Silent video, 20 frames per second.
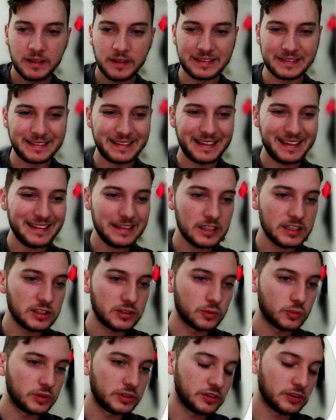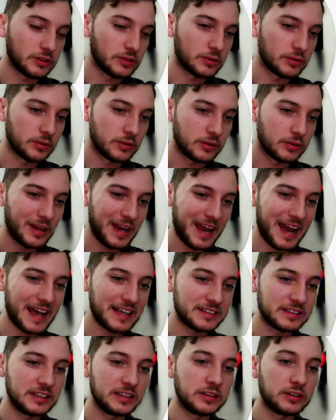Get is when you're
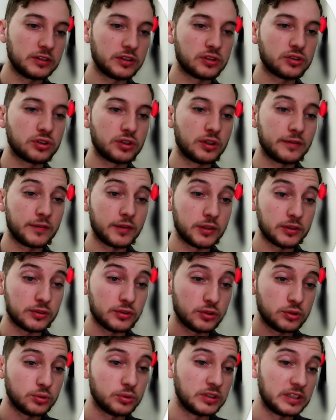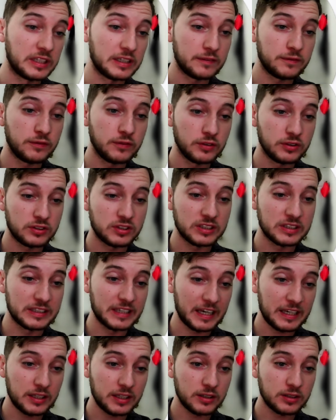asking the server to get